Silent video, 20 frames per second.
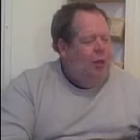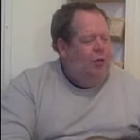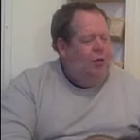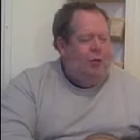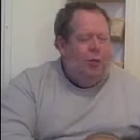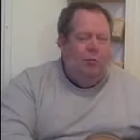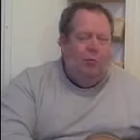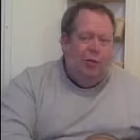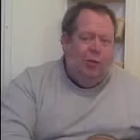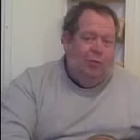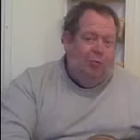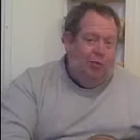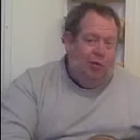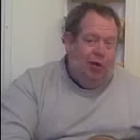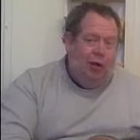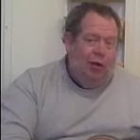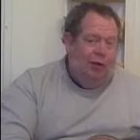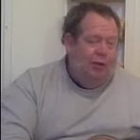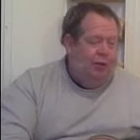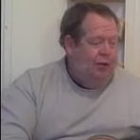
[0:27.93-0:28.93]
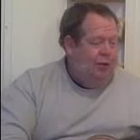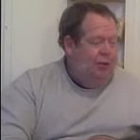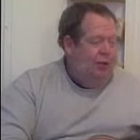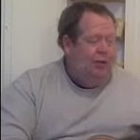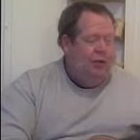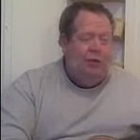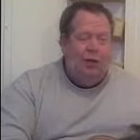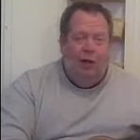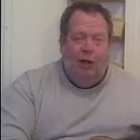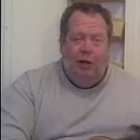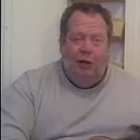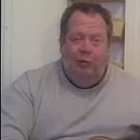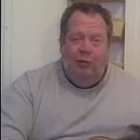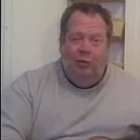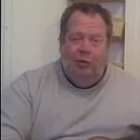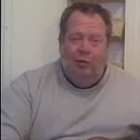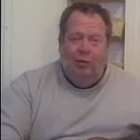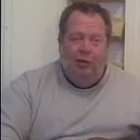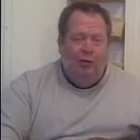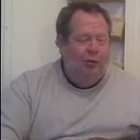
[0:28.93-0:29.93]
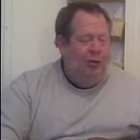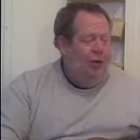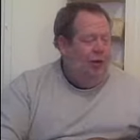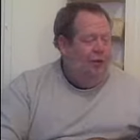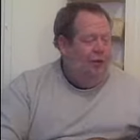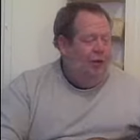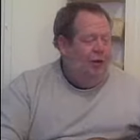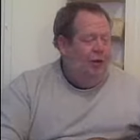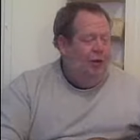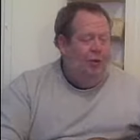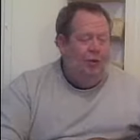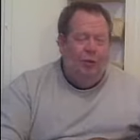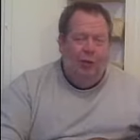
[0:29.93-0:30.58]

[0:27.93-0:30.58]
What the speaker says: Same thing applies in the style of music that we have here.